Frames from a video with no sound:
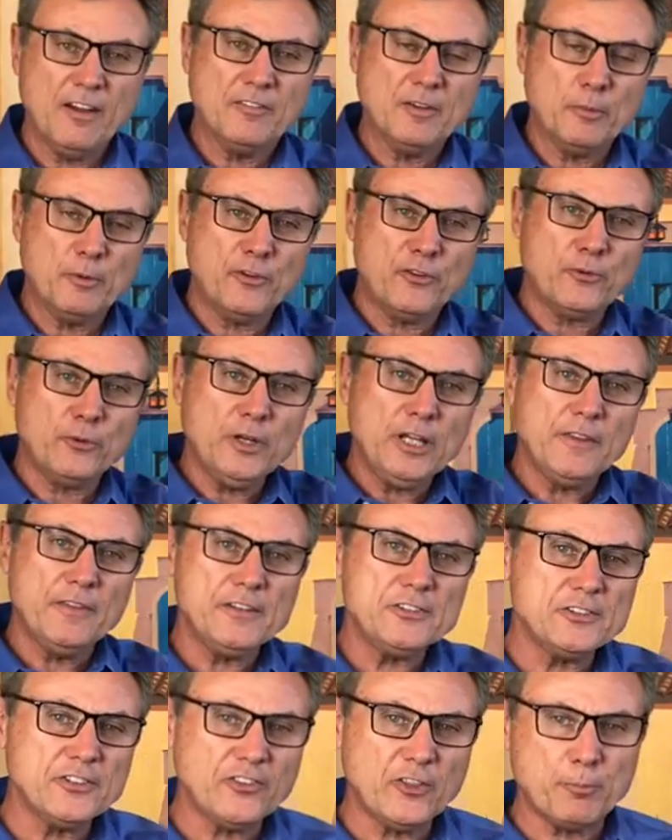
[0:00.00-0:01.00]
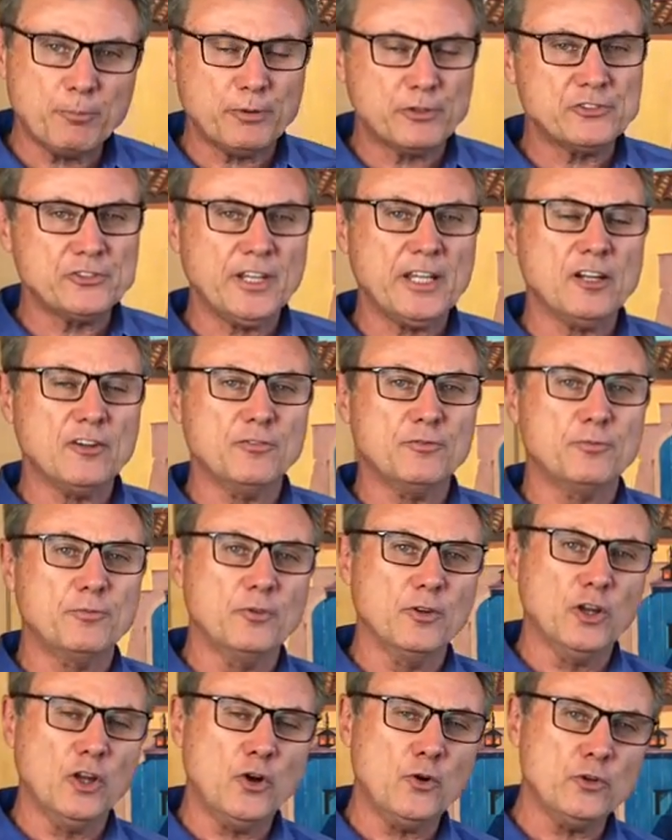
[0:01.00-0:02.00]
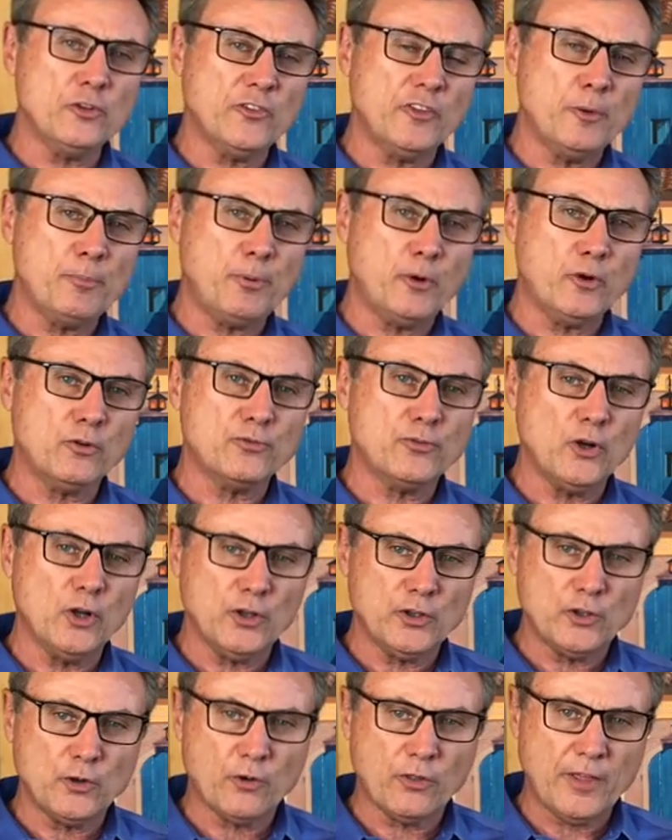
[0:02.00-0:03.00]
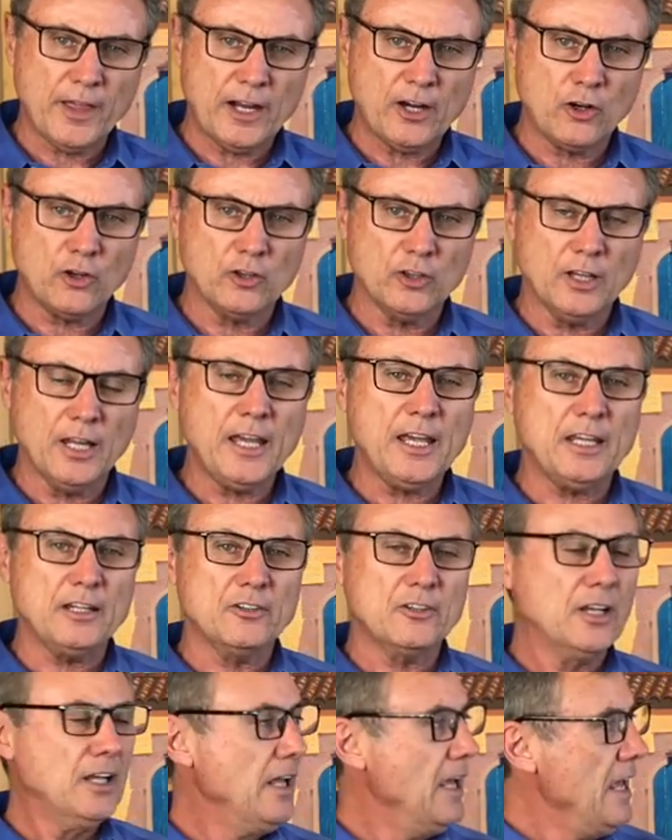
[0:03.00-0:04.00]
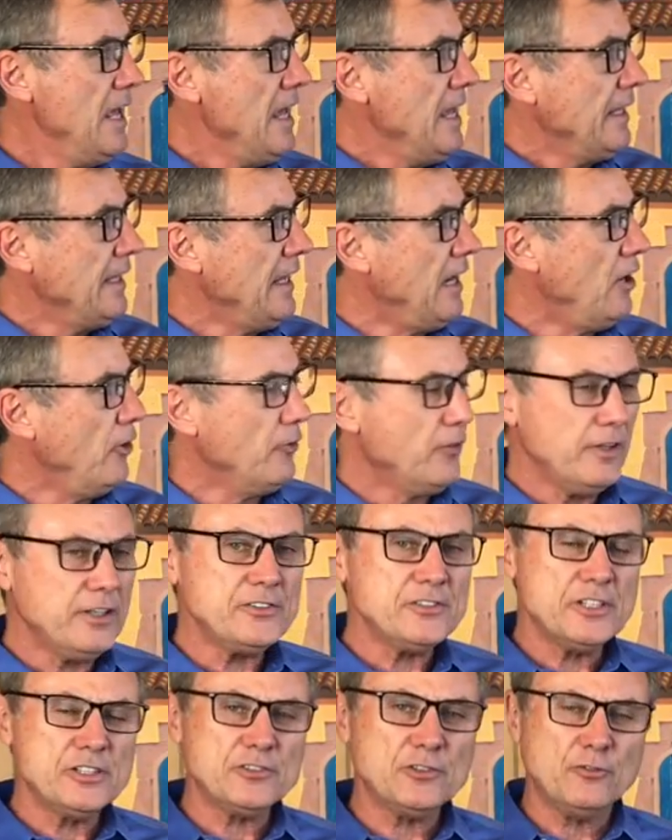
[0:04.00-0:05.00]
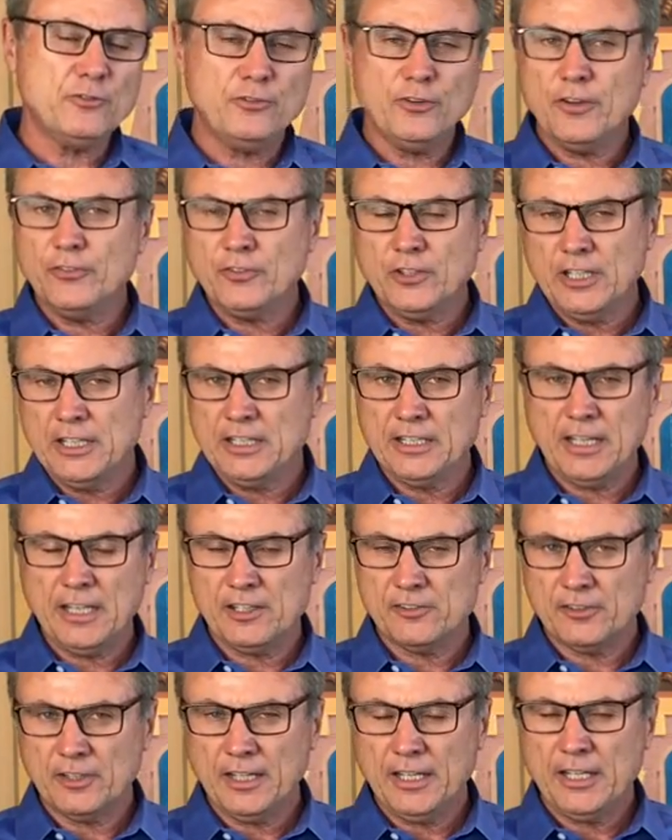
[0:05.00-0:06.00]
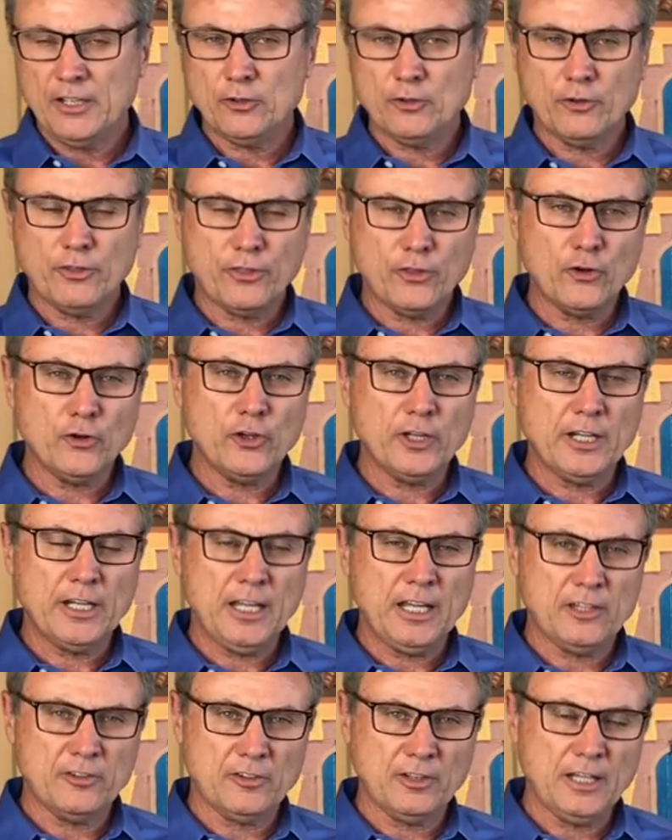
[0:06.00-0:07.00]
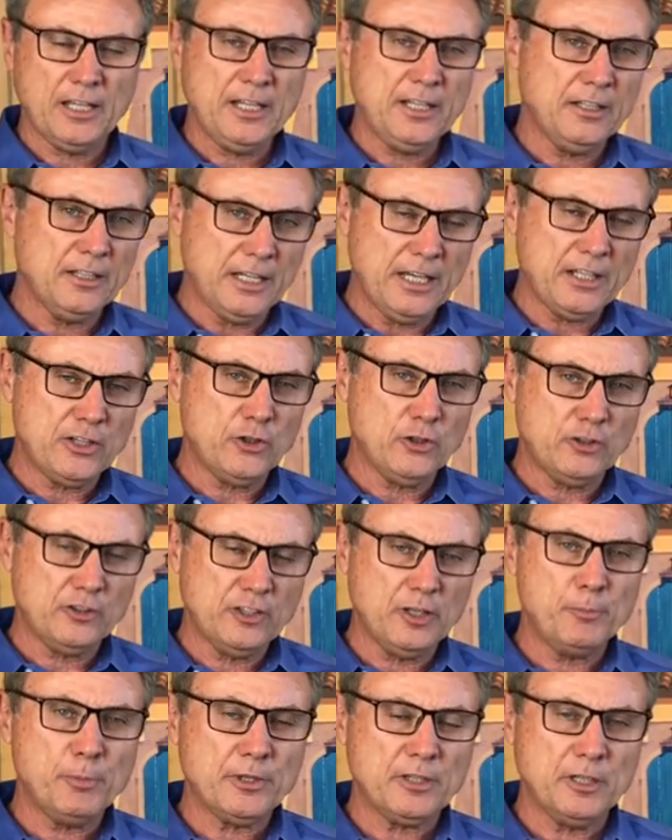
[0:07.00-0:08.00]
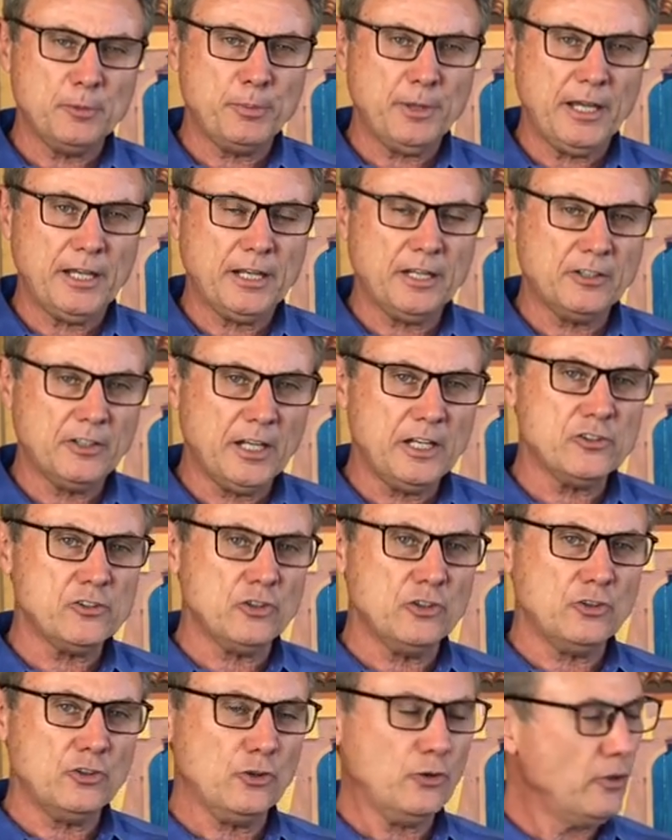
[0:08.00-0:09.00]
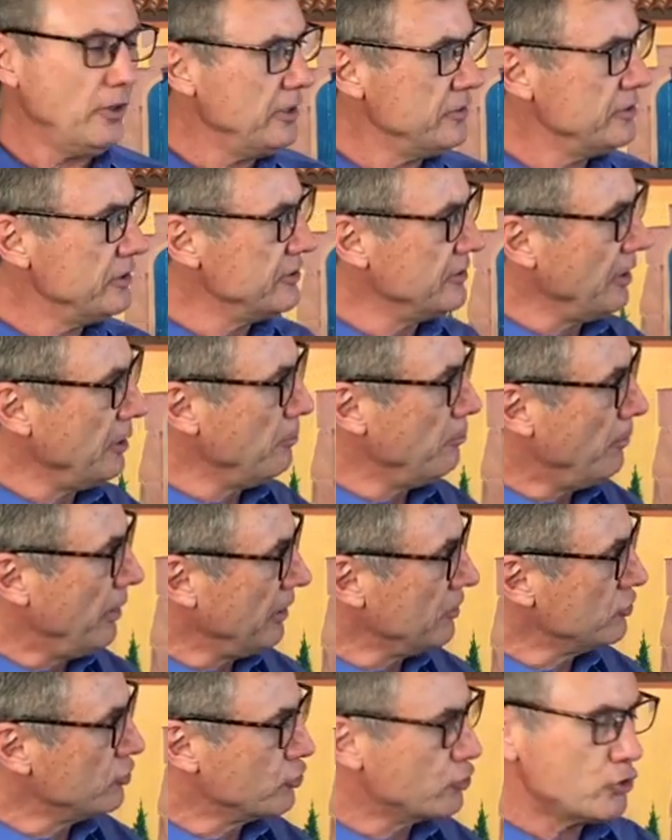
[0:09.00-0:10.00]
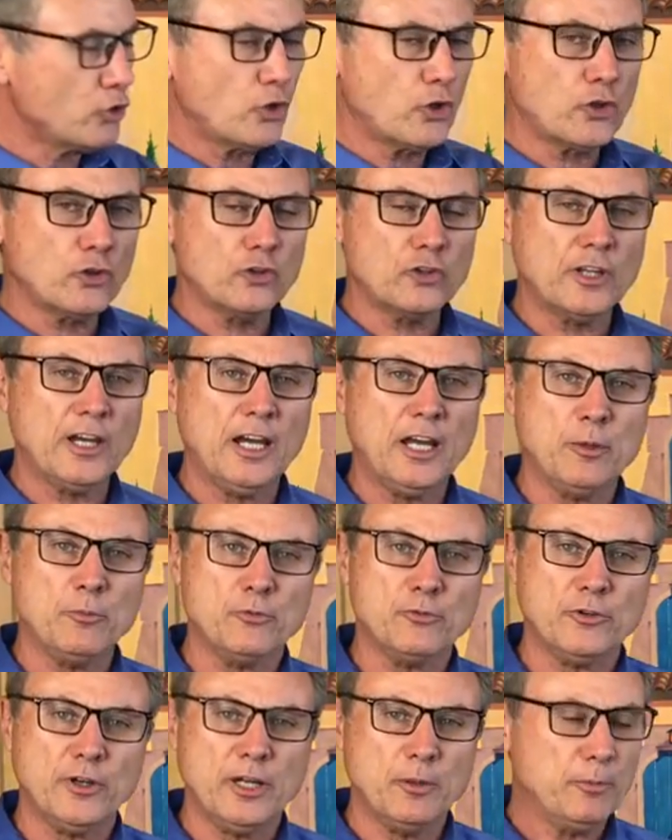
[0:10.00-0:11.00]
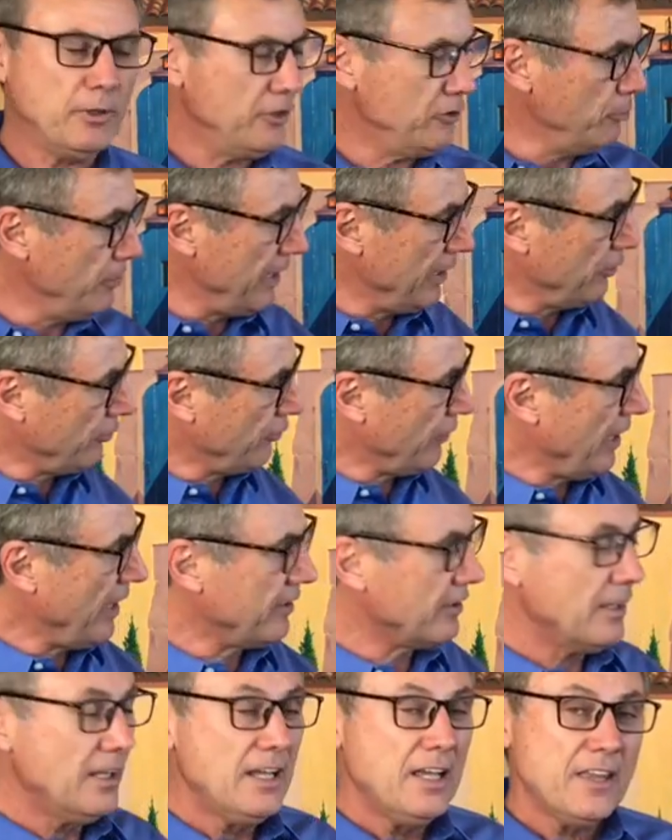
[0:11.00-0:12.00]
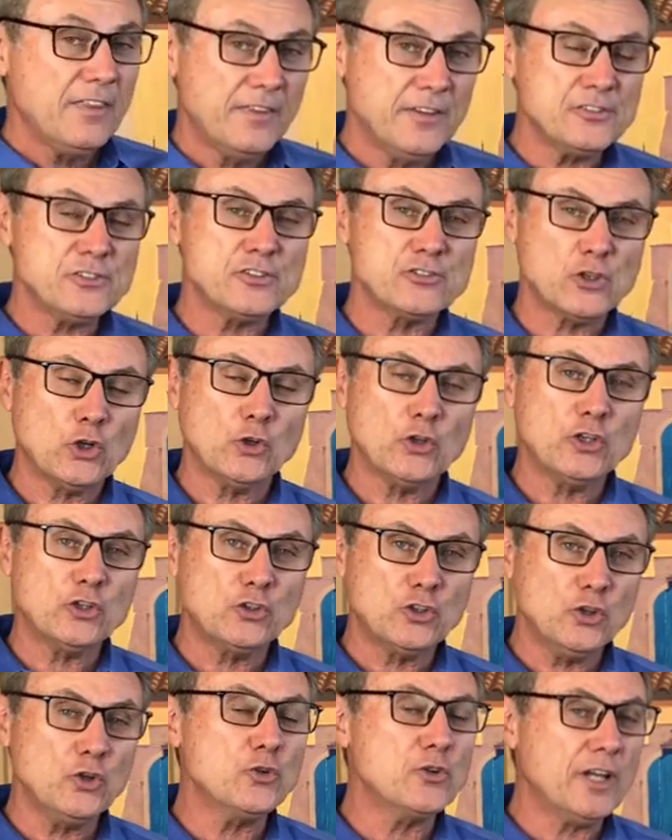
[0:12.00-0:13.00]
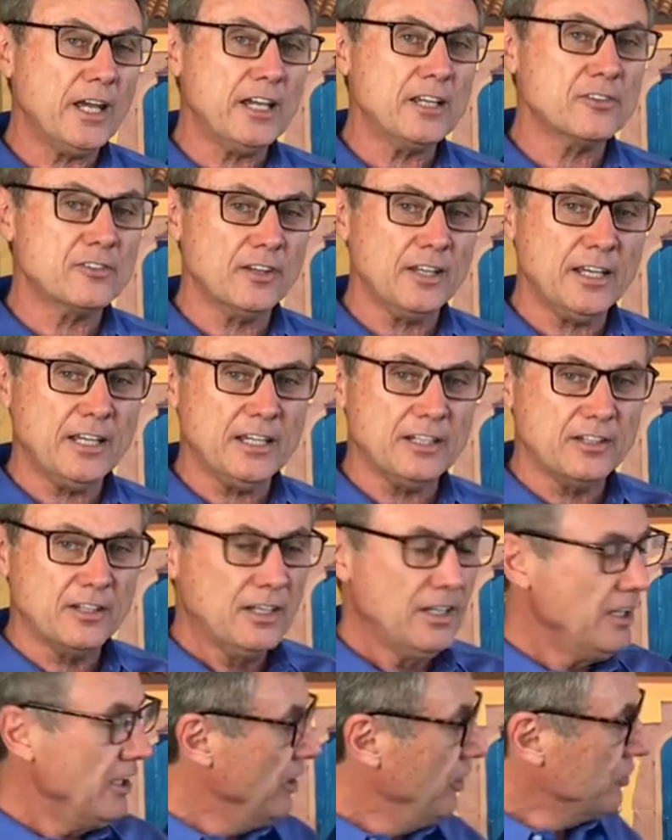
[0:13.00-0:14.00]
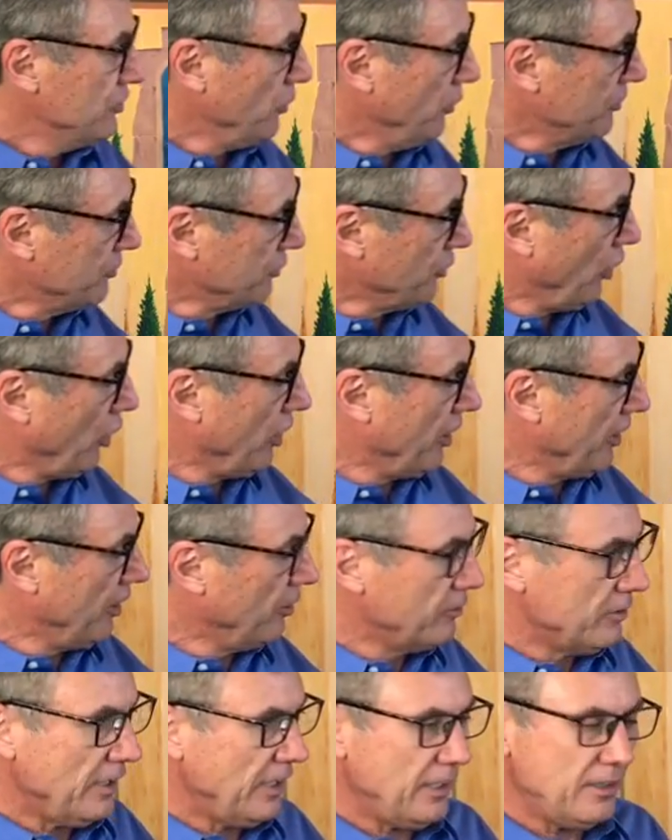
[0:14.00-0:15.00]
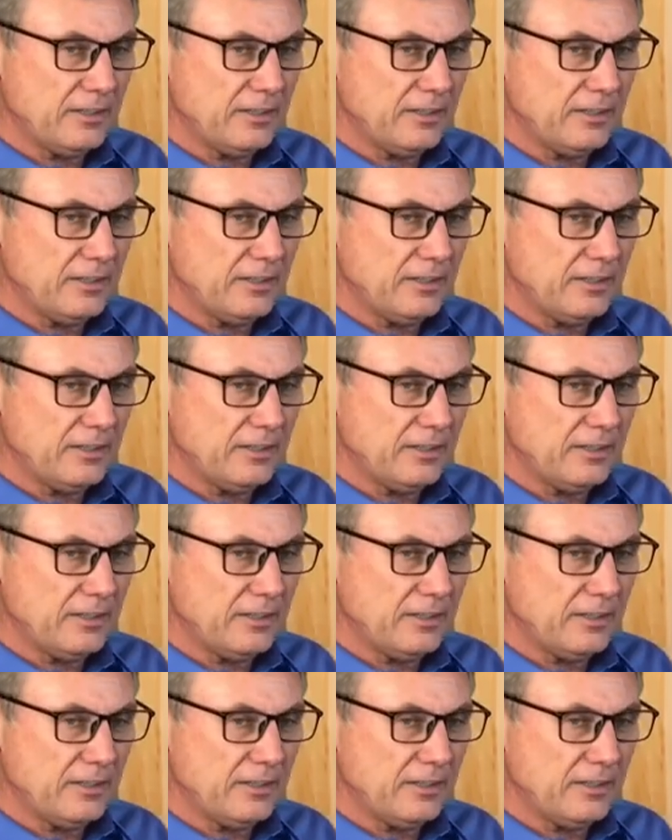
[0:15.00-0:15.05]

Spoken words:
number 3, this is the percent of loans in the portfolio that are late. Now, this isn't 15 days late or 30 days late like you're typically paying attention to. This is a much shorter time frame. As a matter of fact, this is only 2 days late. So it started at